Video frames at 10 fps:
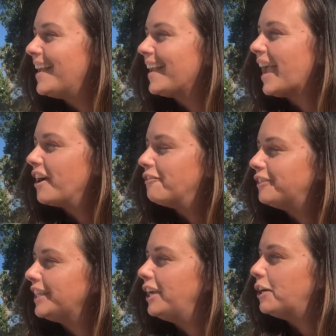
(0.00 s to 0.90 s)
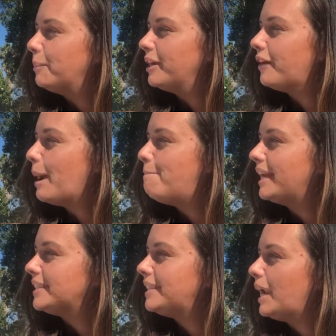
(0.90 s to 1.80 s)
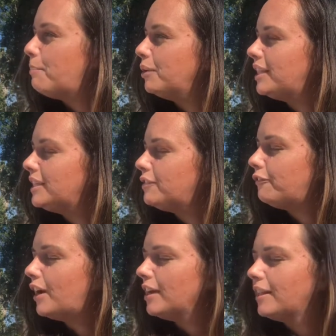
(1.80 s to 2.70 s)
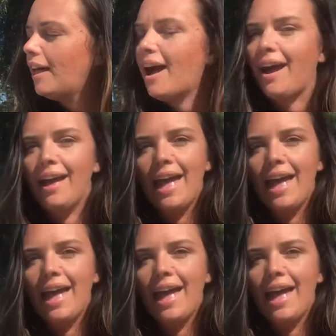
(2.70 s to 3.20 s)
Carefully, Hermit Crab picked it up with his front claw